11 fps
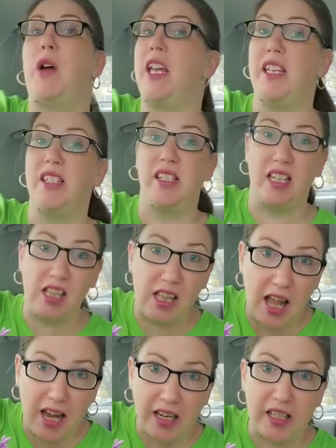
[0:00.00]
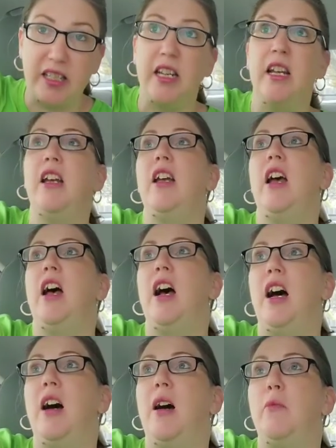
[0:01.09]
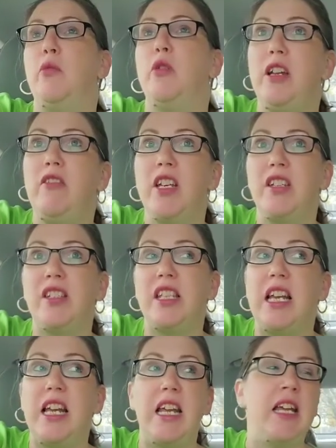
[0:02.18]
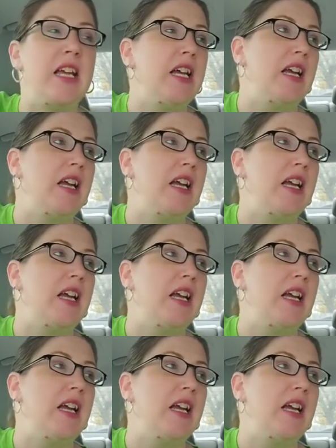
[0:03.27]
by his neglect previously.